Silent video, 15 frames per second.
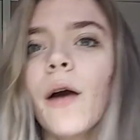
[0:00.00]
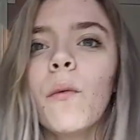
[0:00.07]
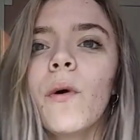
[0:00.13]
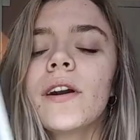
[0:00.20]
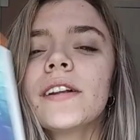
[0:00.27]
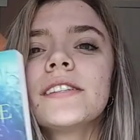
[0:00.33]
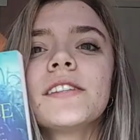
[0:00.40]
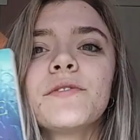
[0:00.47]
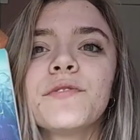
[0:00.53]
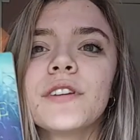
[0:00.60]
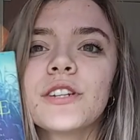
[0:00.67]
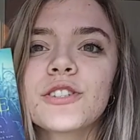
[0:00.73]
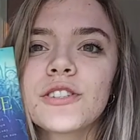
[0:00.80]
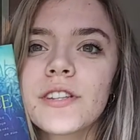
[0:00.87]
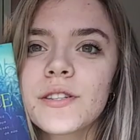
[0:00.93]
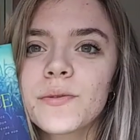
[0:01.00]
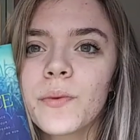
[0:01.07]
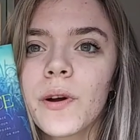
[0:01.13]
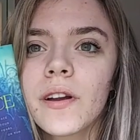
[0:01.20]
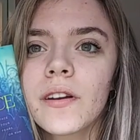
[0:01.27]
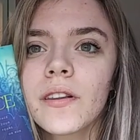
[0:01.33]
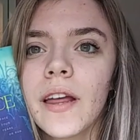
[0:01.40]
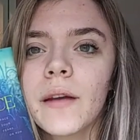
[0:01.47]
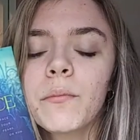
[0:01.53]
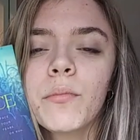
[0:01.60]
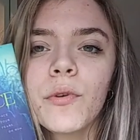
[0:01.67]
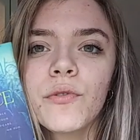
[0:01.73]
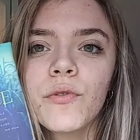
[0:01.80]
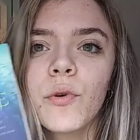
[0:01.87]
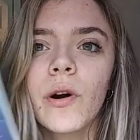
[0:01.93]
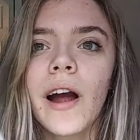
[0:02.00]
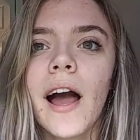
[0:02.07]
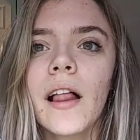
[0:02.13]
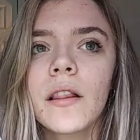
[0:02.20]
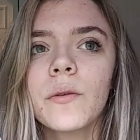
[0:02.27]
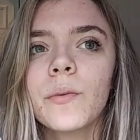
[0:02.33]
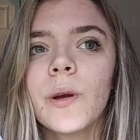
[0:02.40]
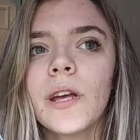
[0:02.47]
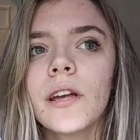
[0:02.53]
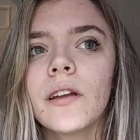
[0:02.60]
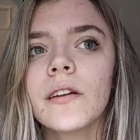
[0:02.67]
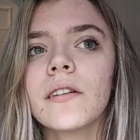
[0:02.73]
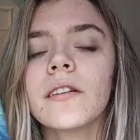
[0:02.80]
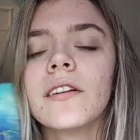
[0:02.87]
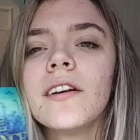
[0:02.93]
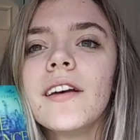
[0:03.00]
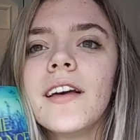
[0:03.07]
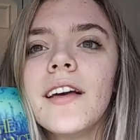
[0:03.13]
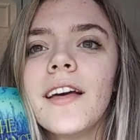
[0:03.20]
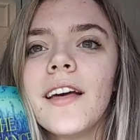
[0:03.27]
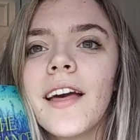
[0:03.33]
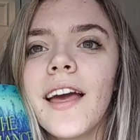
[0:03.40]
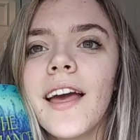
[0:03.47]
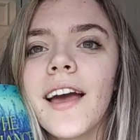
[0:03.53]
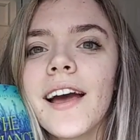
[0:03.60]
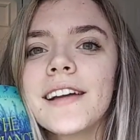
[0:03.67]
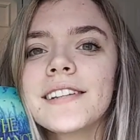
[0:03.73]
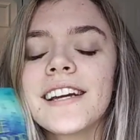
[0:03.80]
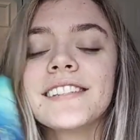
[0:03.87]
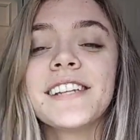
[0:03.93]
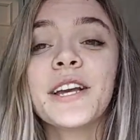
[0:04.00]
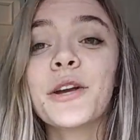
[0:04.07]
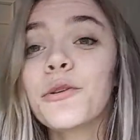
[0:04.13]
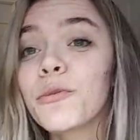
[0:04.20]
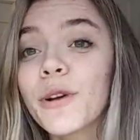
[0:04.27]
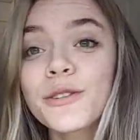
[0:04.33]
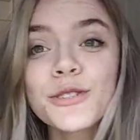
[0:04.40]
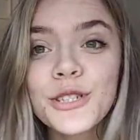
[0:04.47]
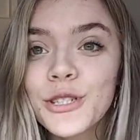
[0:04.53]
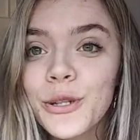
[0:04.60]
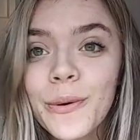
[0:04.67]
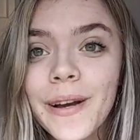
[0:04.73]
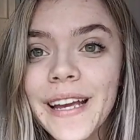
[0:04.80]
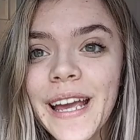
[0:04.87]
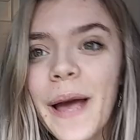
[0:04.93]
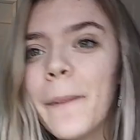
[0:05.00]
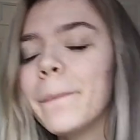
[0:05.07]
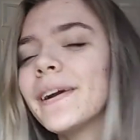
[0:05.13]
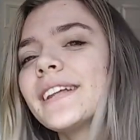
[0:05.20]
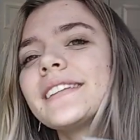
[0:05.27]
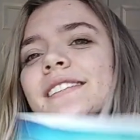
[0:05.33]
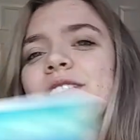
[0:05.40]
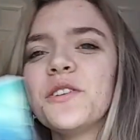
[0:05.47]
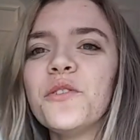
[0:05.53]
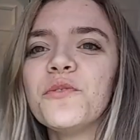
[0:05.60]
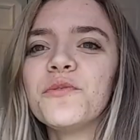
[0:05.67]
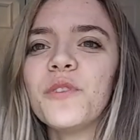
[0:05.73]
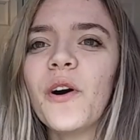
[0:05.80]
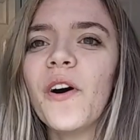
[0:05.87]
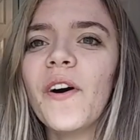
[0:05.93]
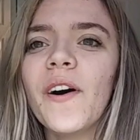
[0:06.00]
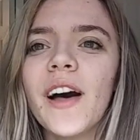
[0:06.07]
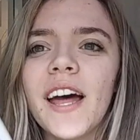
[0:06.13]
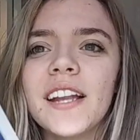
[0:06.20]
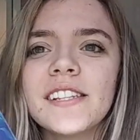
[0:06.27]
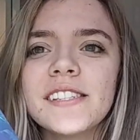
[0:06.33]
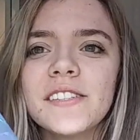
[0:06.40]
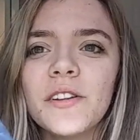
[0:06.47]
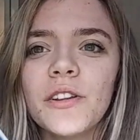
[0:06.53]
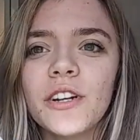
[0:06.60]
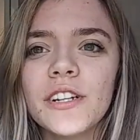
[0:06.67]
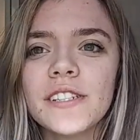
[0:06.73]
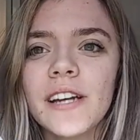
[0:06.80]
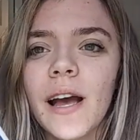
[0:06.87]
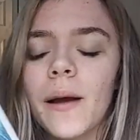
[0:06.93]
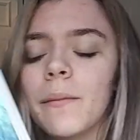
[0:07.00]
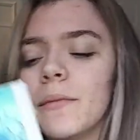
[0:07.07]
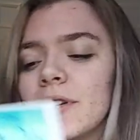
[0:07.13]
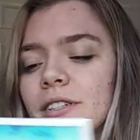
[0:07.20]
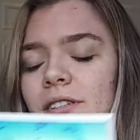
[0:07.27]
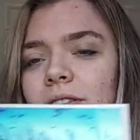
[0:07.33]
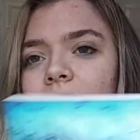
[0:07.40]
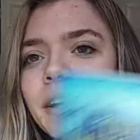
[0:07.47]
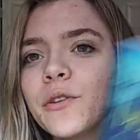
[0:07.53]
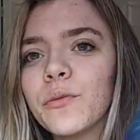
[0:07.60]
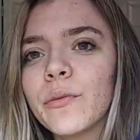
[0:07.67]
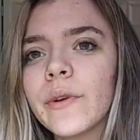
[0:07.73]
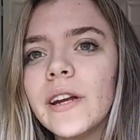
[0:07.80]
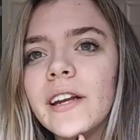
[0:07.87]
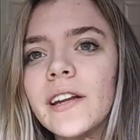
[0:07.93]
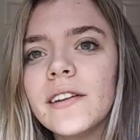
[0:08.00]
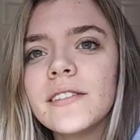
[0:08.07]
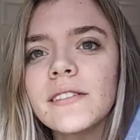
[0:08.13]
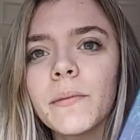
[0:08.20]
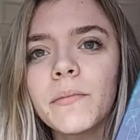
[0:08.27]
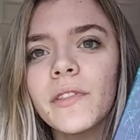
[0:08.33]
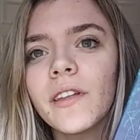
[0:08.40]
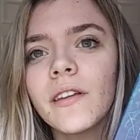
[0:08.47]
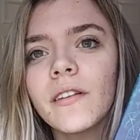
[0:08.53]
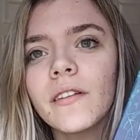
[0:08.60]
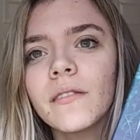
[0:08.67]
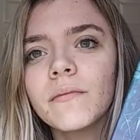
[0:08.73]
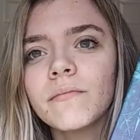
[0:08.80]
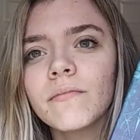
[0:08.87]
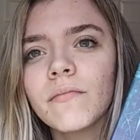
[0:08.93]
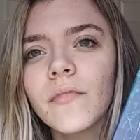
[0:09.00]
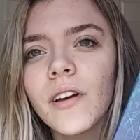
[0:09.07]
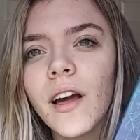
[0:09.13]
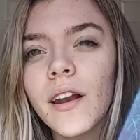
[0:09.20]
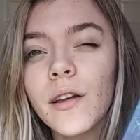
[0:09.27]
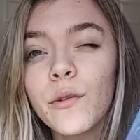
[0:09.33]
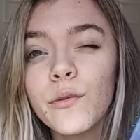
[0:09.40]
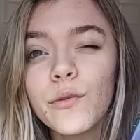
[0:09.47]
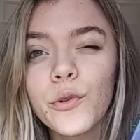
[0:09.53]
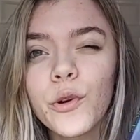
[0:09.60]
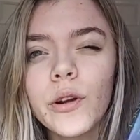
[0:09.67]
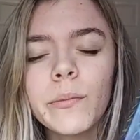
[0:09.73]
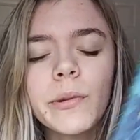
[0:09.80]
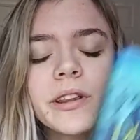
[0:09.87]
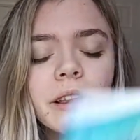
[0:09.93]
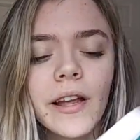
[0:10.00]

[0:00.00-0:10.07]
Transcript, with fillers: I wanted to finish this one like before Halloween, and I didn't get around to doing it, but it's still fall and still a good time to like read something kind of creepy